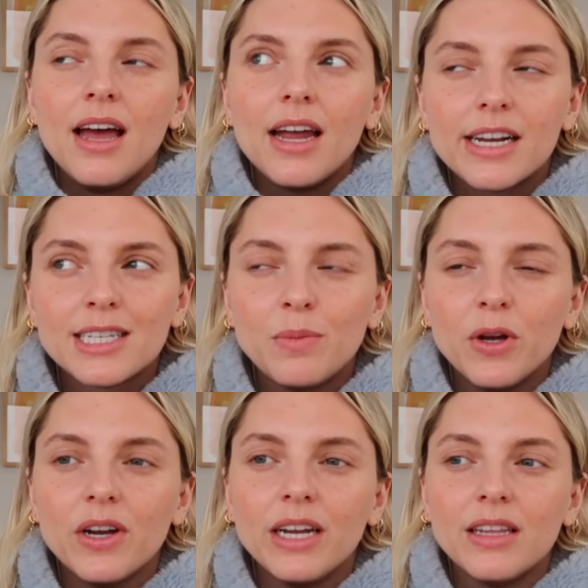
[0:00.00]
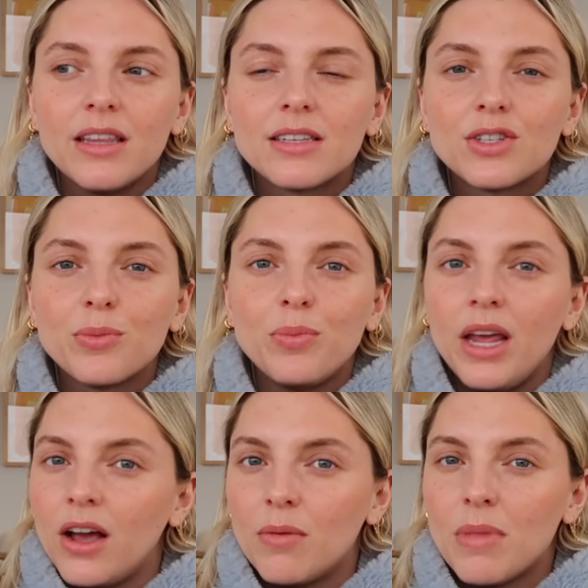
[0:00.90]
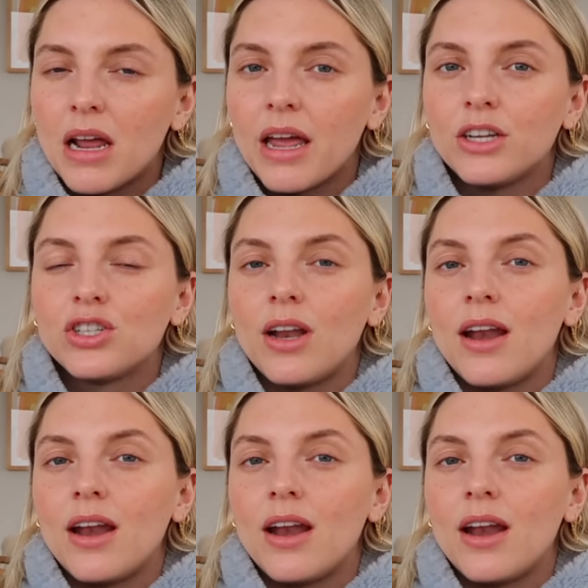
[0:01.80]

experienced being on medication,